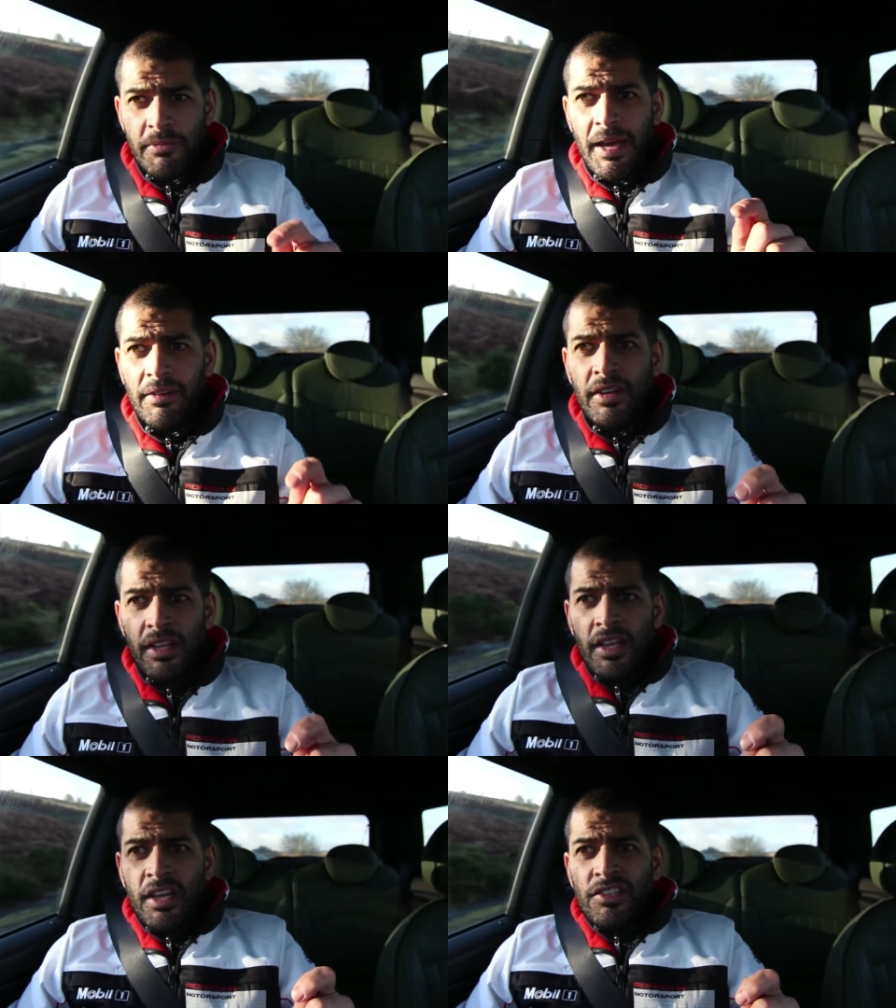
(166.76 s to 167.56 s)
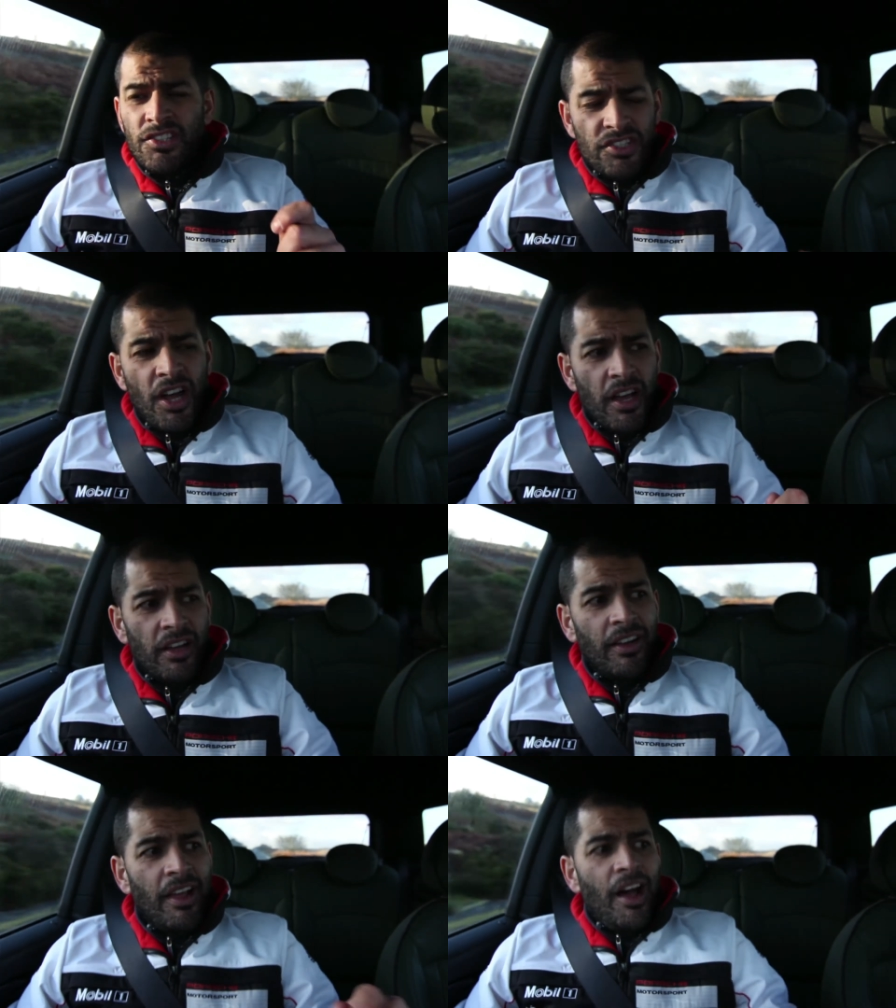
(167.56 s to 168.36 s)
is about
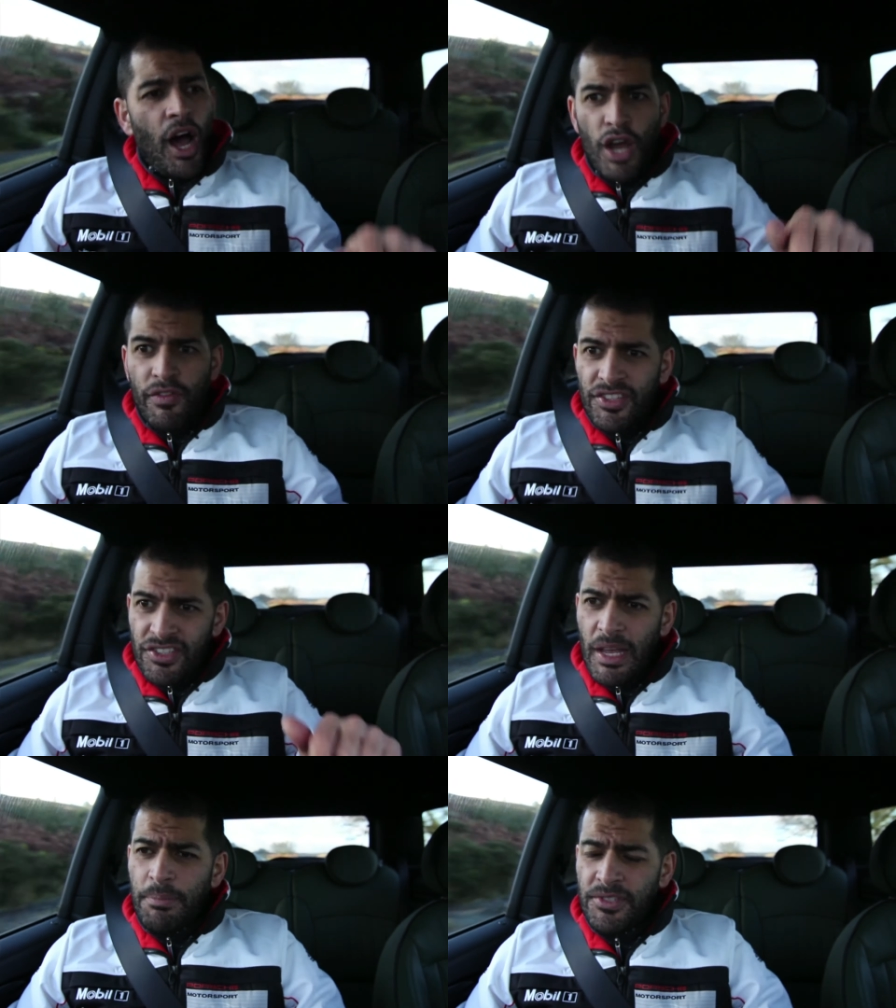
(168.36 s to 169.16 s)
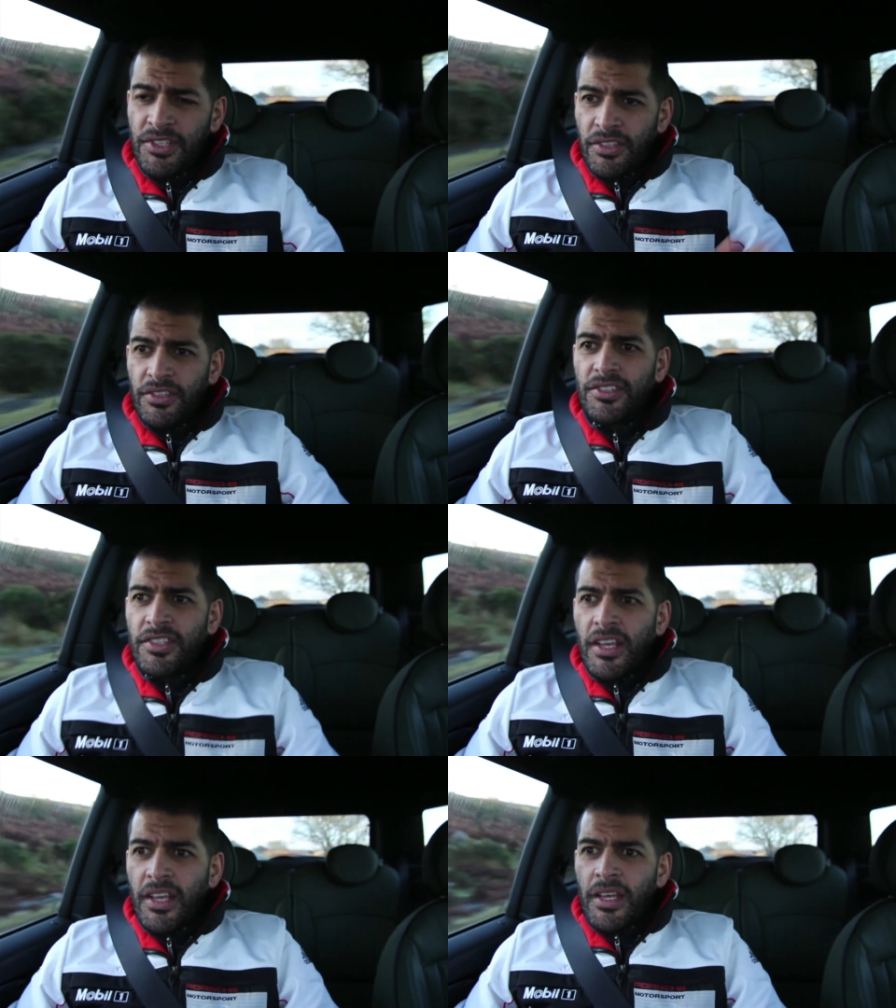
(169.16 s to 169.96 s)
style over
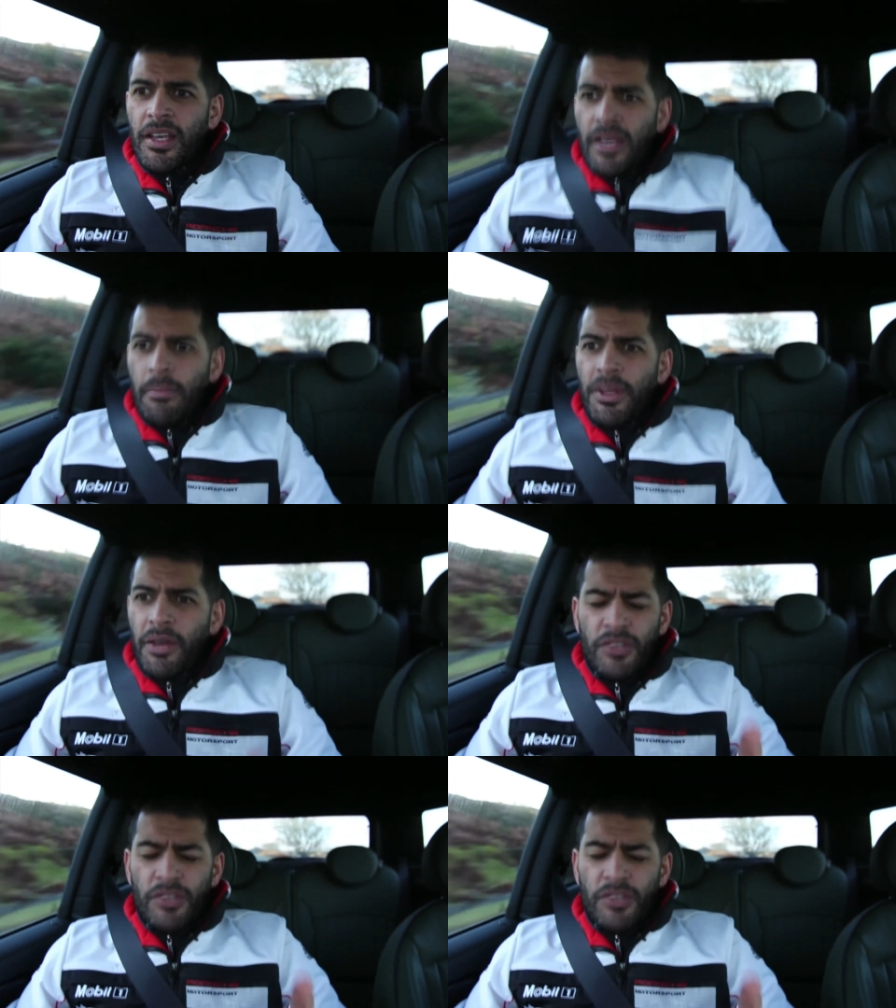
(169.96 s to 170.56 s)
substance. But